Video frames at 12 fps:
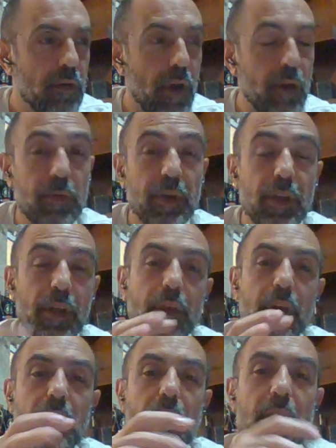I really
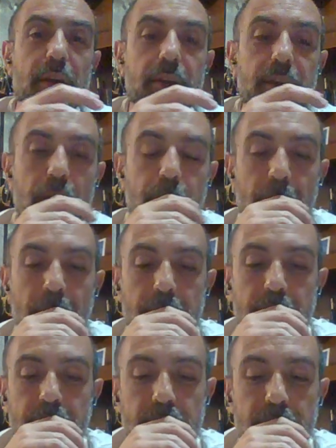think the idea
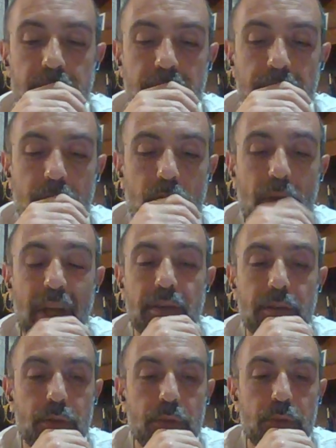behind
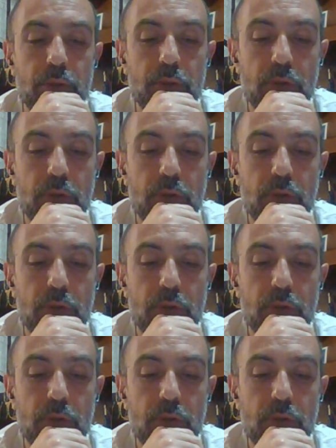gratitude,